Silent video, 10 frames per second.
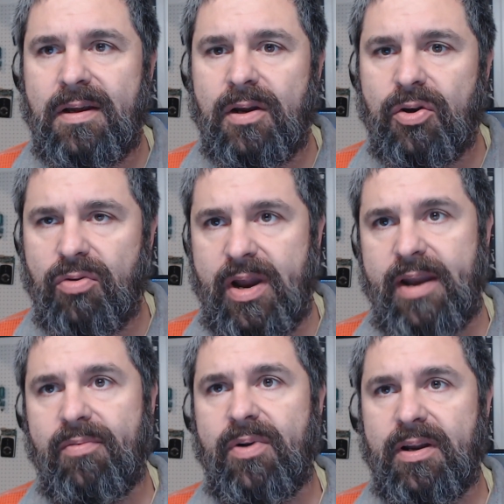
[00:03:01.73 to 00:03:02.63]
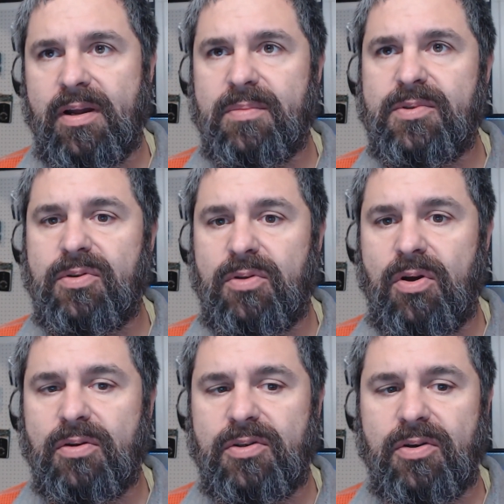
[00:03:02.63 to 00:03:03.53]
great when it comes to
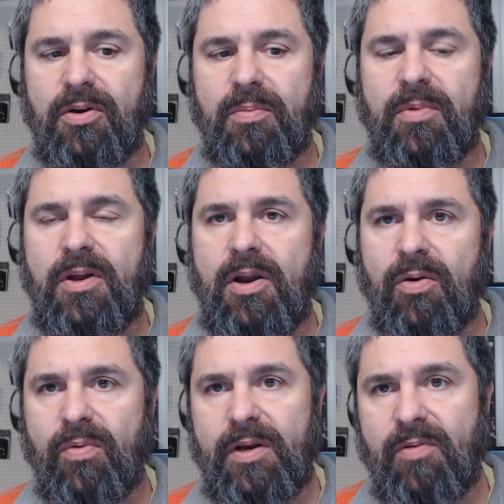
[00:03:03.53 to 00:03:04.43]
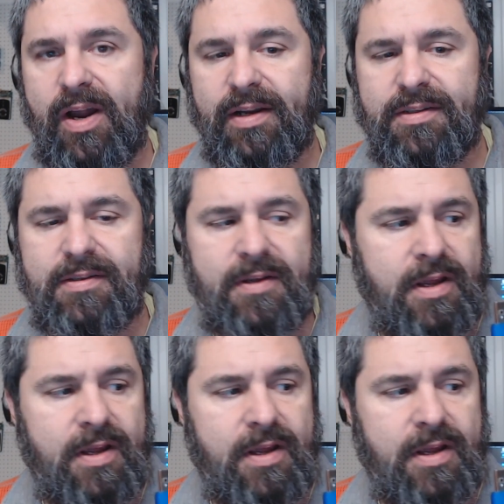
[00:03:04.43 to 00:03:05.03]
long-term read-writes.